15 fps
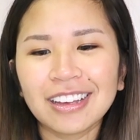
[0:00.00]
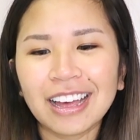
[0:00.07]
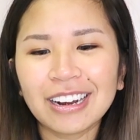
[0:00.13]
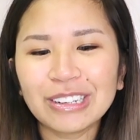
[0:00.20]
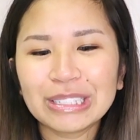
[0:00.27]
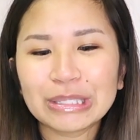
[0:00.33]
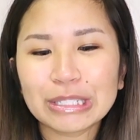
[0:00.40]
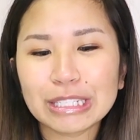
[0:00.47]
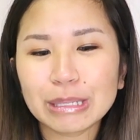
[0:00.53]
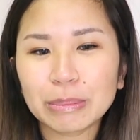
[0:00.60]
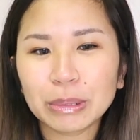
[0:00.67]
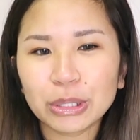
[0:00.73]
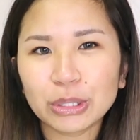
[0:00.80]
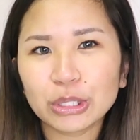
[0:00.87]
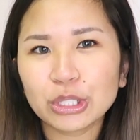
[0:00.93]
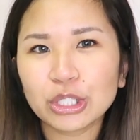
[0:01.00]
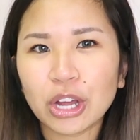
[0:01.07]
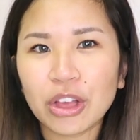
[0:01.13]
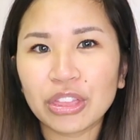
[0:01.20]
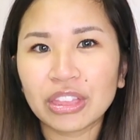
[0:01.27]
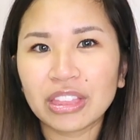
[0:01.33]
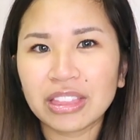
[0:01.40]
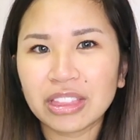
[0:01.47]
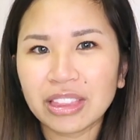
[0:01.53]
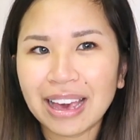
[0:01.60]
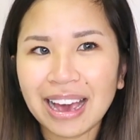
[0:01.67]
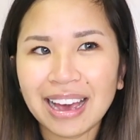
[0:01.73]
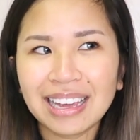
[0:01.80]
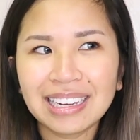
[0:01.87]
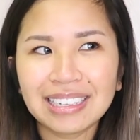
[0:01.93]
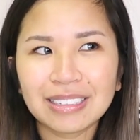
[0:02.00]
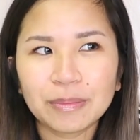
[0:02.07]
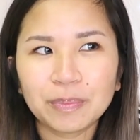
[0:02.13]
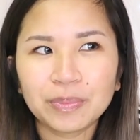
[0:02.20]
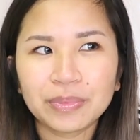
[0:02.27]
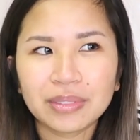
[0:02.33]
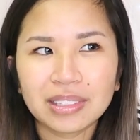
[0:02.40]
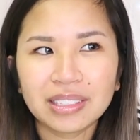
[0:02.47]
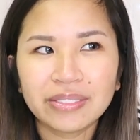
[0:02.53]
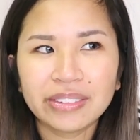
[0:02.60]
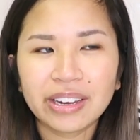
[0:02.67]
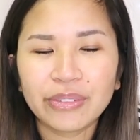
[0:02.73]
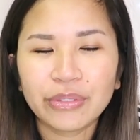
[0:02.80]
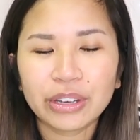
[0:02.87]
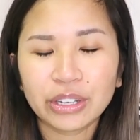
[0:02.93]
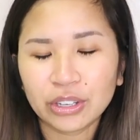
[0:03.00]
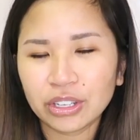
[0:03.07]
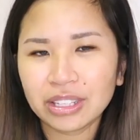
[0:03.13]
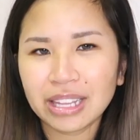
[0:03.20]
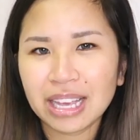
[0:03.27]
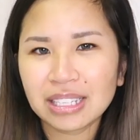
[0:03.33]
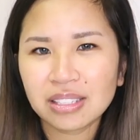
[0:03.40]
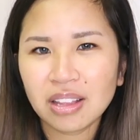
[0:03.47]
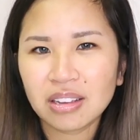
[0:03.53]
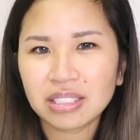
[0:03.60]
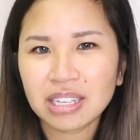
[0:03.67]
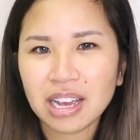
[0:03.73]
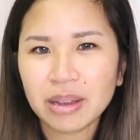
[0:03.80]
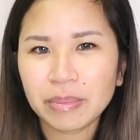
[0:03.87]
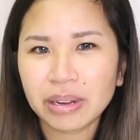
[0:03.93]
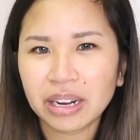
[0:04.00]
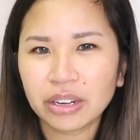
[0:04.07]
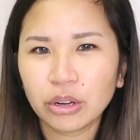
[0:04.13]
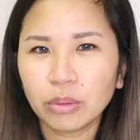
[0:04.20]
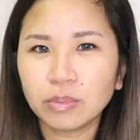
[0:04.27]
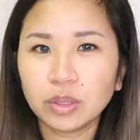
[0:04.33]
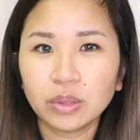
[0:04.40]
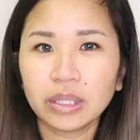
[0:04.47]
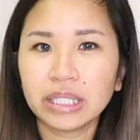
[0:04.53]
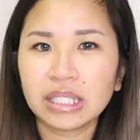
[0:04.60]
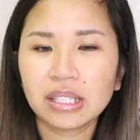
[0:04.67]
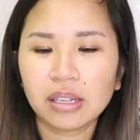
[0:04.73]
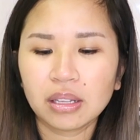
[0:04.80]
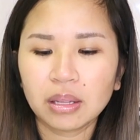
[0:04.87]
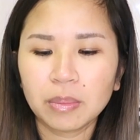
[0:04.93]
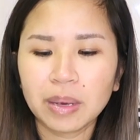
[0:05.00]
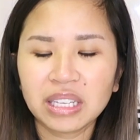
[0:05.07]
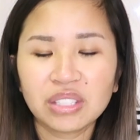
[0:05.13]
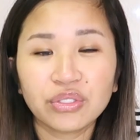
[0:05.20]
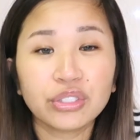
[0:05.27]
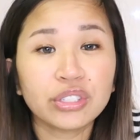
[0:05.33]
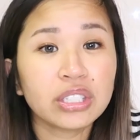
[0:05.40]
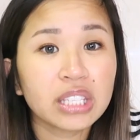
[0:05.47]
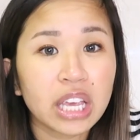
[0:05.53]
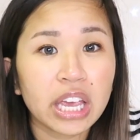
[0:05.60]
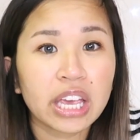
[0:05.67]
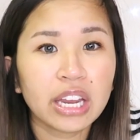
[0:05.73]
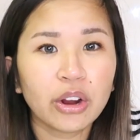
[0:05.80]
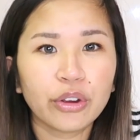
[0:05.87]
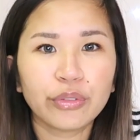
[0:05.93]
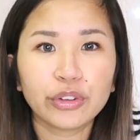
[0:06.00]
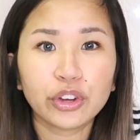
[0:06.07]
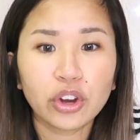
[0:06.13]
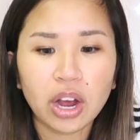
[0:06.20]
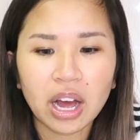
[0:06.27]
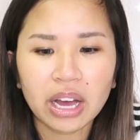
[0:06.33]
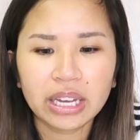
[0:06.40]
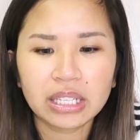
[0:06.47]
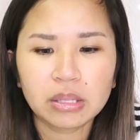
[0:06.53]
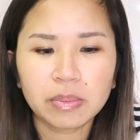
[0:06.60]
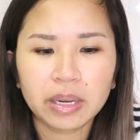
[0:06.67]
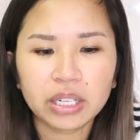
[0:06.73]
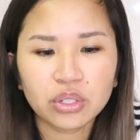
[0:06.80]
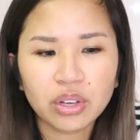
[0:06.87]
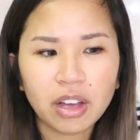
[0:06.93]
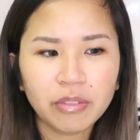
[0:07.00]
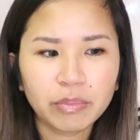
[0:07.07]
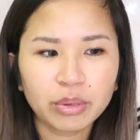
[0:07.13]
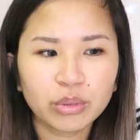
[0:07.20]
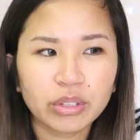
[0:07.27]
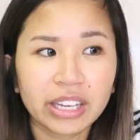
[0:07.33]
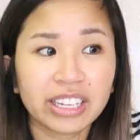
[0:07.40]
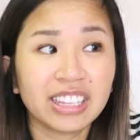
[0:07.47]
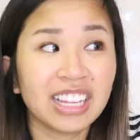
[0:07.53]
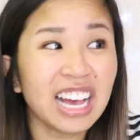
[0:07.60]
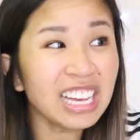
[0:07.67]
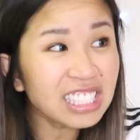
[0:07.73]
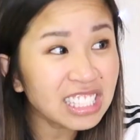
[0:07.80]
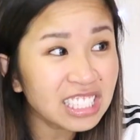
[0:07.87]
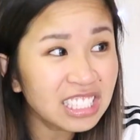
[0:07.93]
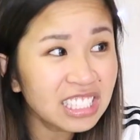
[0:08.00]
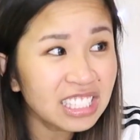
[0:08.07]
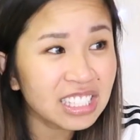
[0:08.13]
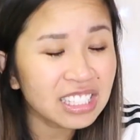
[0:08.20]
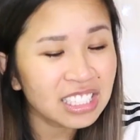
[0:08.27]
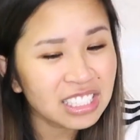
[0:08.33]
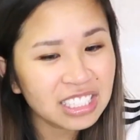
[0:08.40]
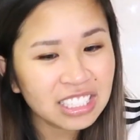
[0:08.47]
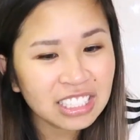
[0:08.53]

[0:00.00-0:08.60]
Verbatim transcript: I don't know splurge on that even if it could last a long time. And I know blue light's not the best for skin or for your eyes, but I do have blue light glasses.